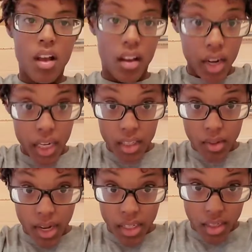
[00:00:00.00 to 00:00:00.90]
Alright,
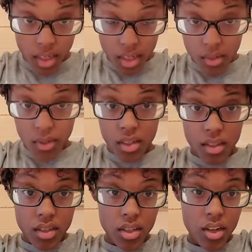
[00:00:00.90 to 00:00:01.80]
so I just wanted
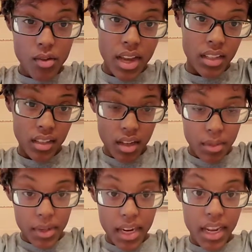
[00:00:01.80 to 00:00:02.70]
to show you guys an
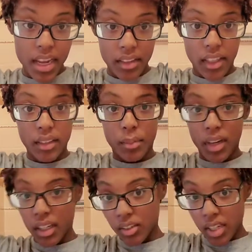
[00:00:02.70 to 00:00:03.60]
update and like the
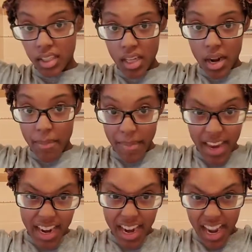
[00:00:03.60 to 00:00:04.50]
progress that I
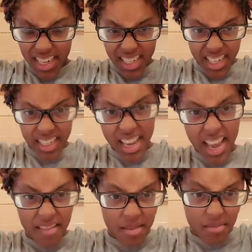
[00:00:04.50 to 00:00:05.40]
made. I just
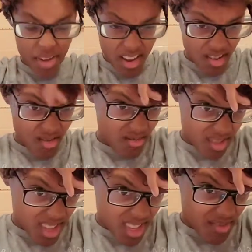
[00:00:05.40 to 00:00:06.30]
have about
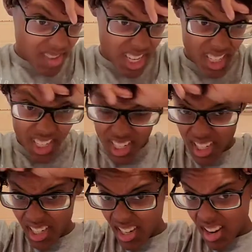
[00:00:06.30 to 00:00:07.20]
this much.
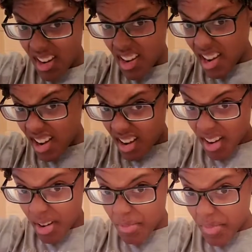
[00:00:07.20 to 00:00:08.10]

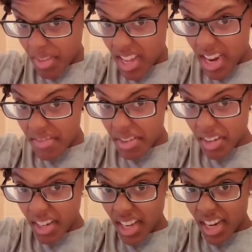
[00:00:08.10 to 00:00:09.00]
Not even
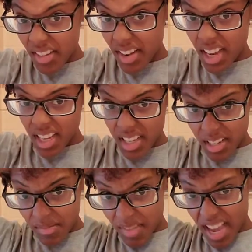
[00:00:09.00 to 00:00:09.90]
gonna lie to you
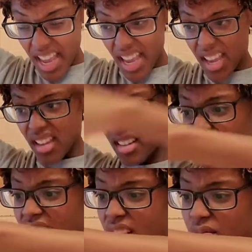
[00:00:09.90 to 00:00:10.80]
guys, my hand
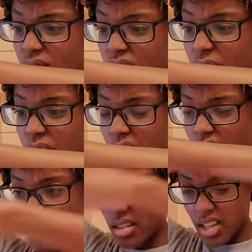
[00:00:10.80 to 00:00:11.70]
like really
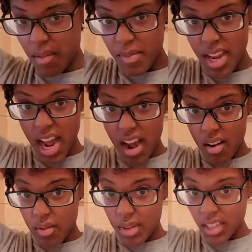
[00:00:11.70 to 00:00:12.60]
hurts. I mean, I
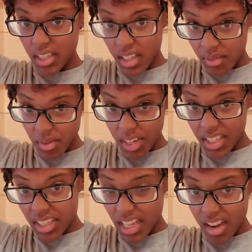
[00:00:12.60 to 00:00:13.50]
always love doing
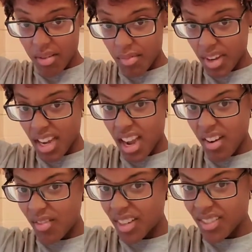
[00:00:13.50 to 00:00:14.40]
this style, but I
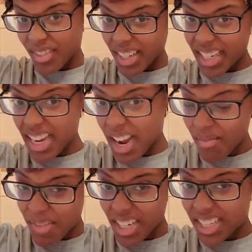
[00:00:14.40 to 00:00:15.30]
always forget how
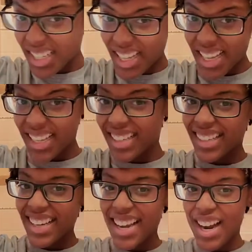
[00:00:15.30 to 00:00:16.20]
much
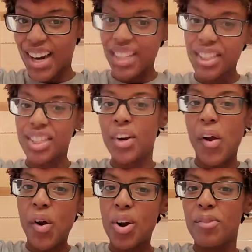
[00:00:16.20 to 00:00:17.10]
like it hurts your
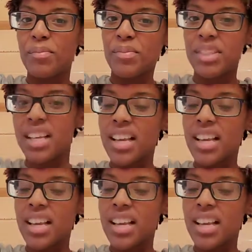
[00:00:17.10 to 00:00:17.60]
arms.